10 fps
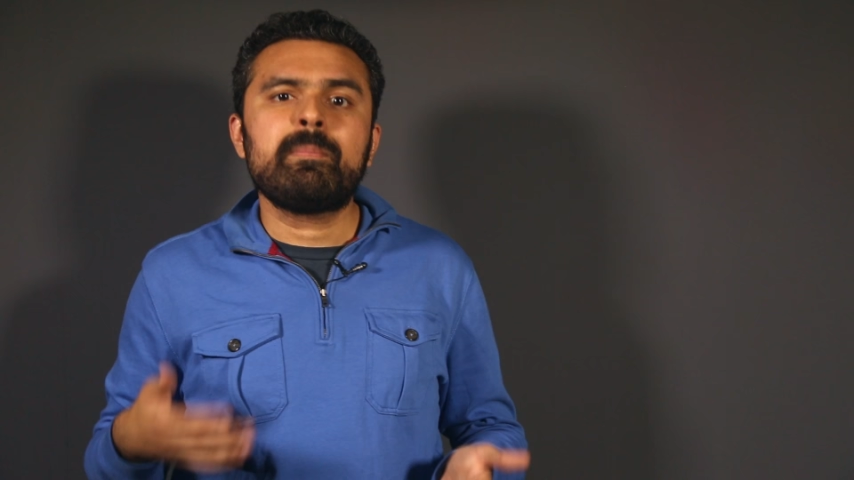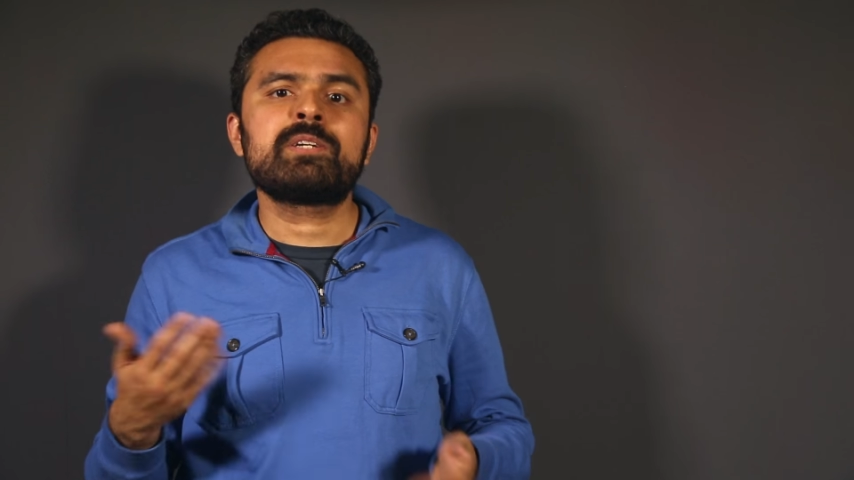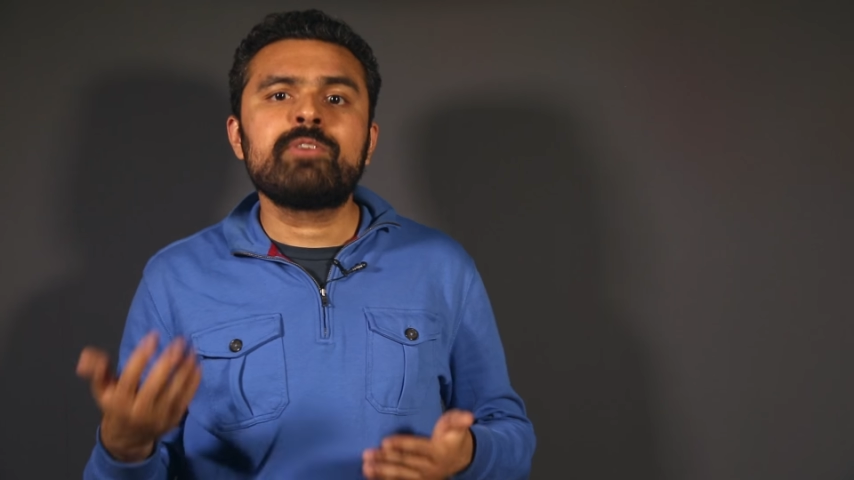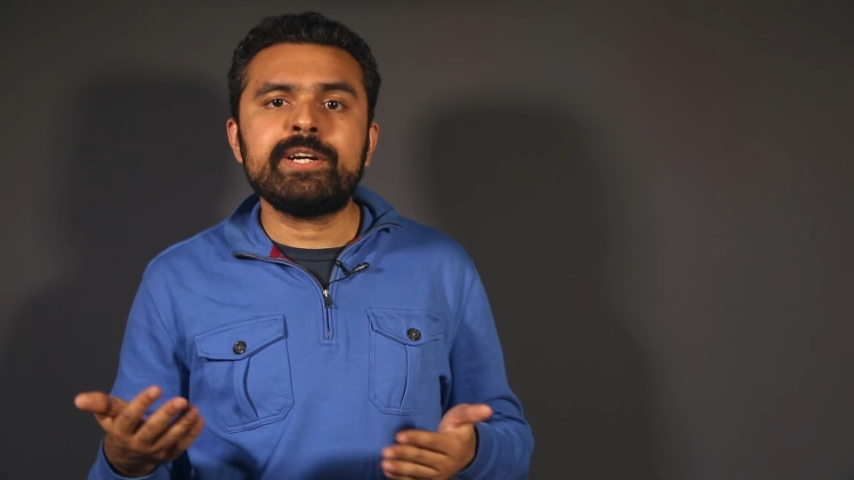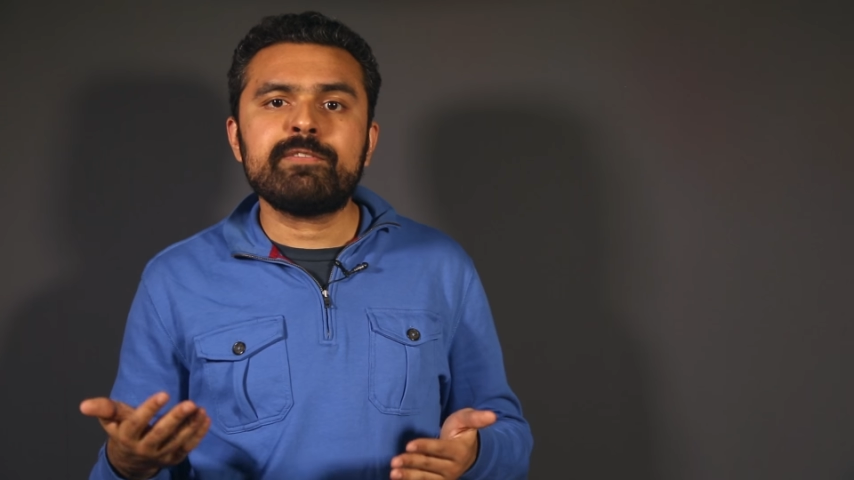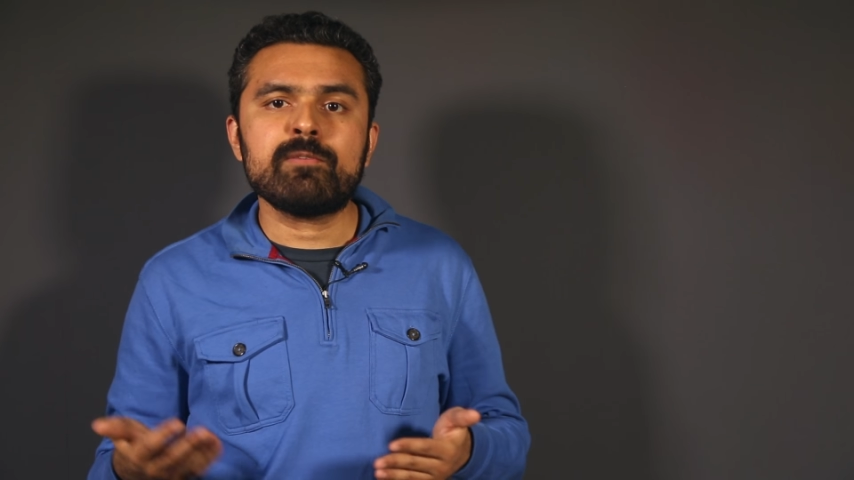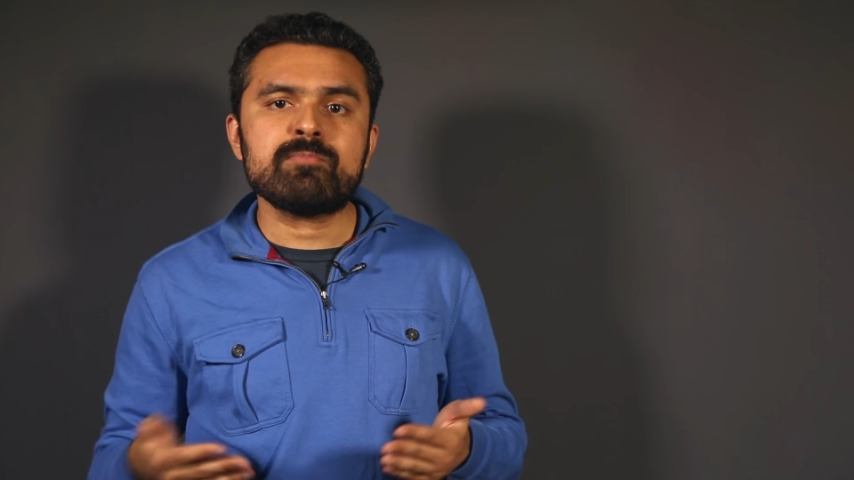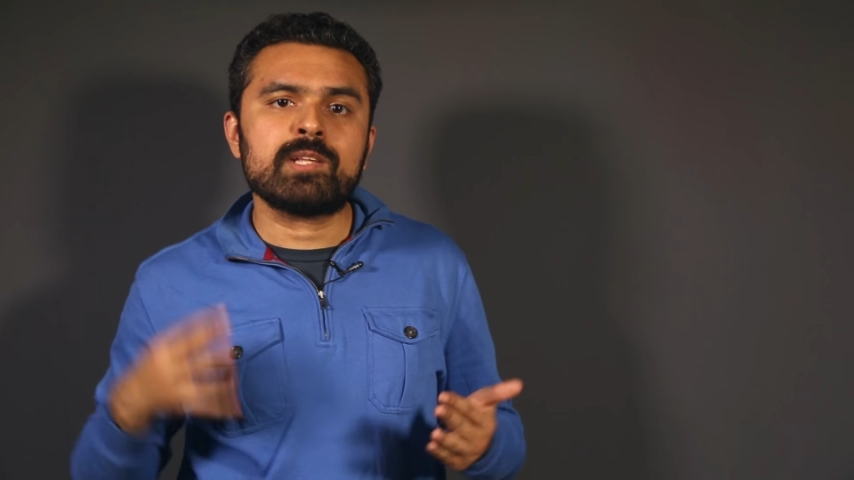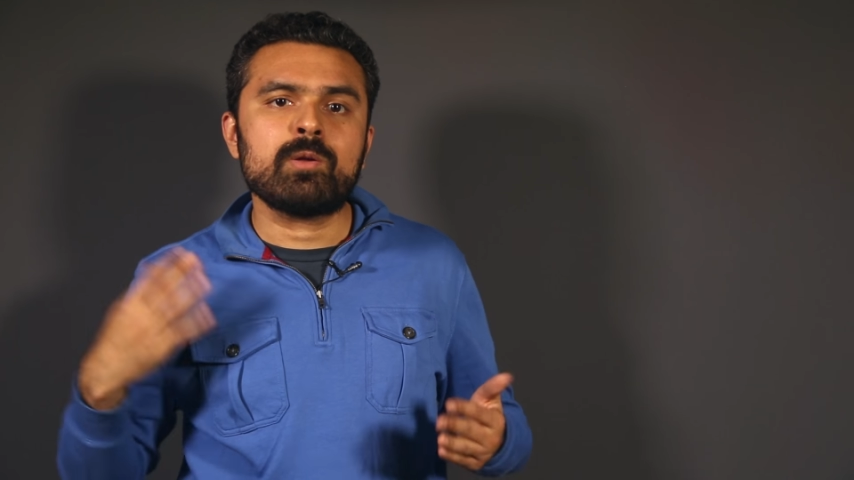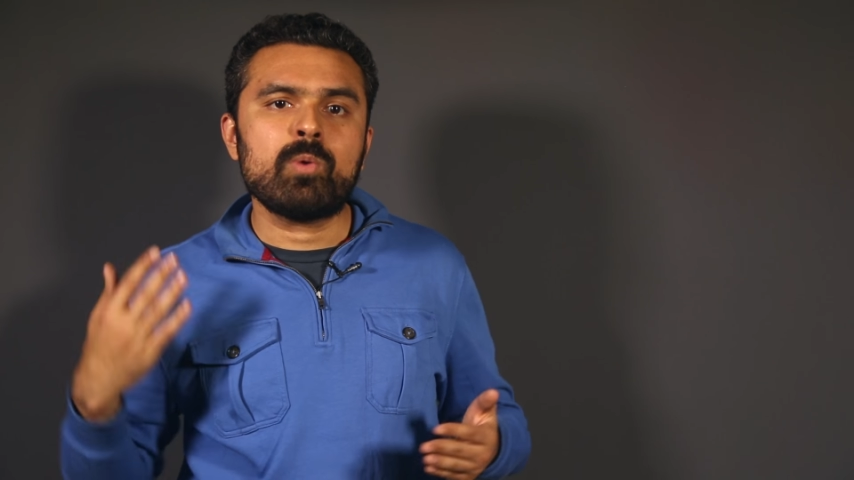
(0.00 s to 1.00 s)
But great
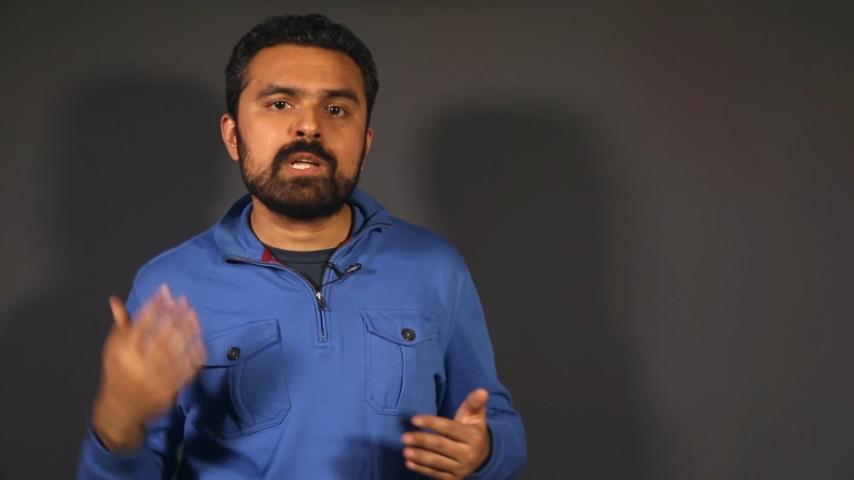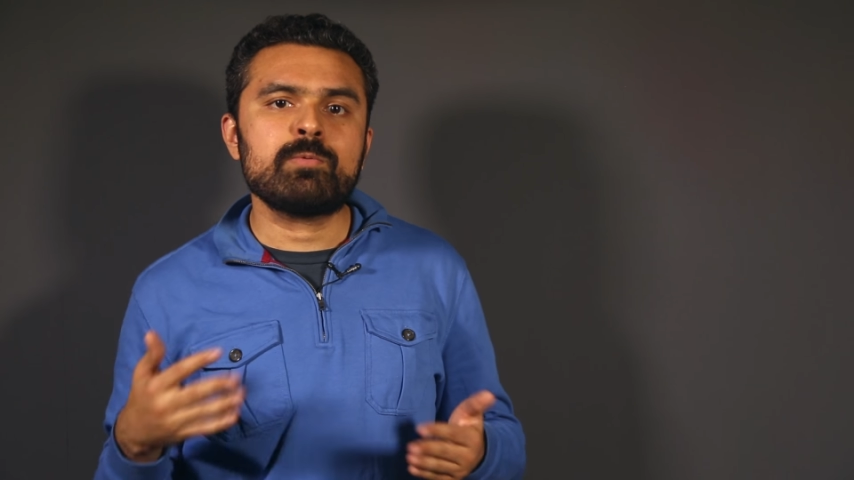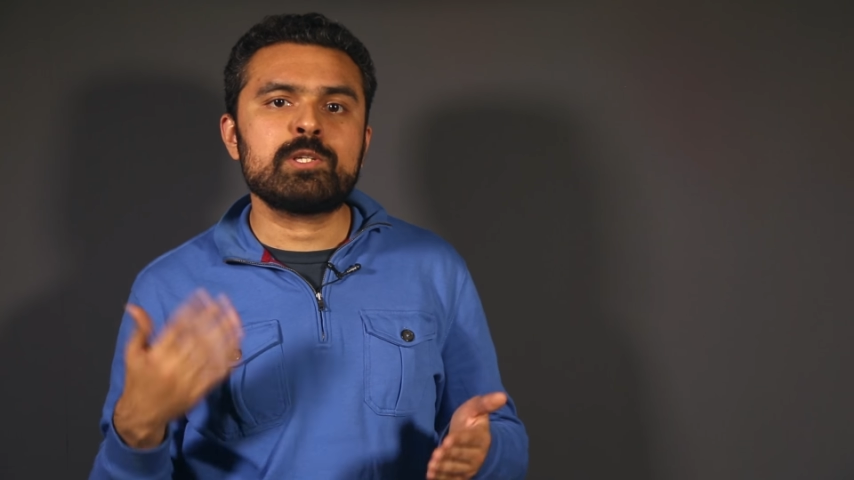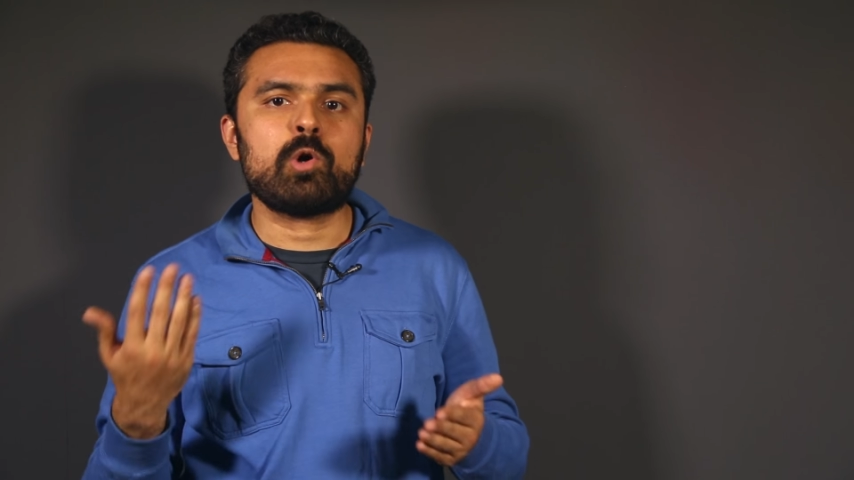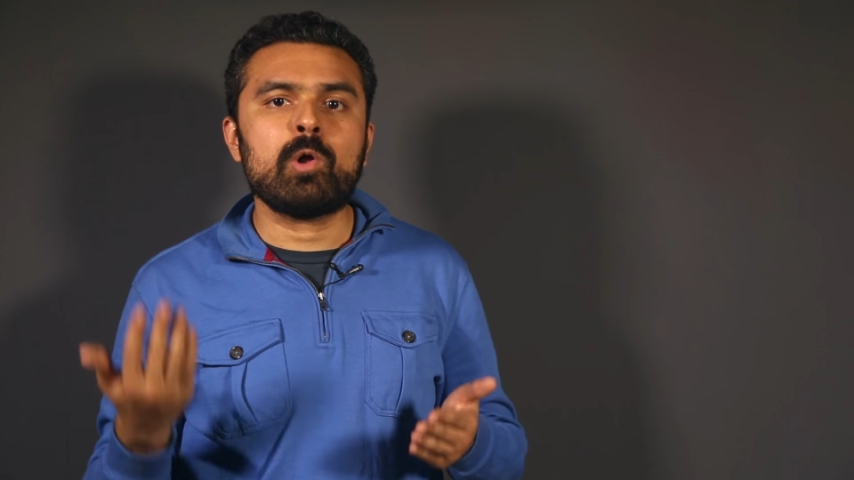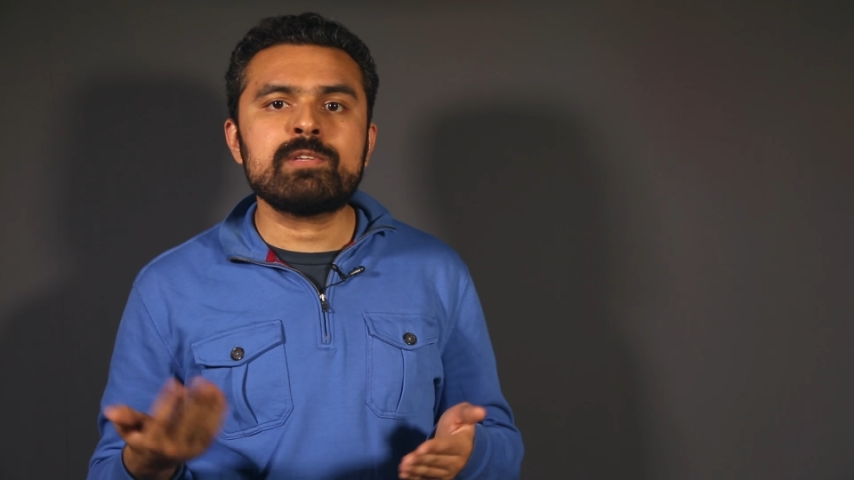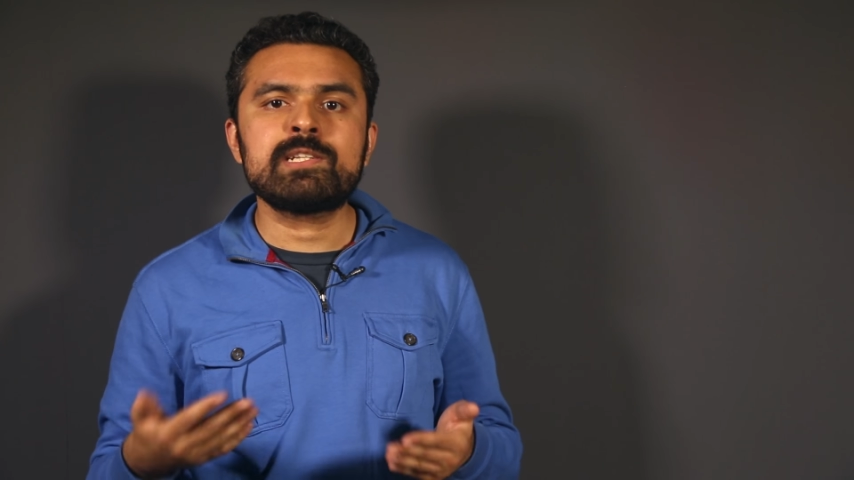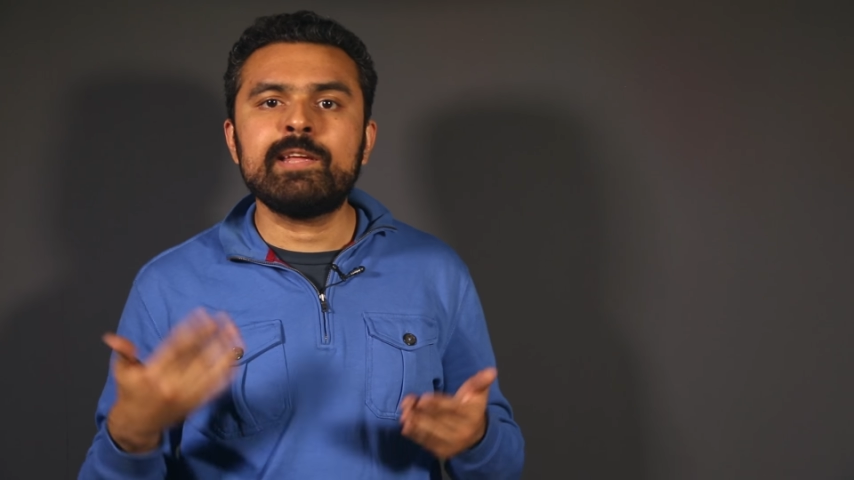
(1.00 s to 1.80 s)
films are the ones which always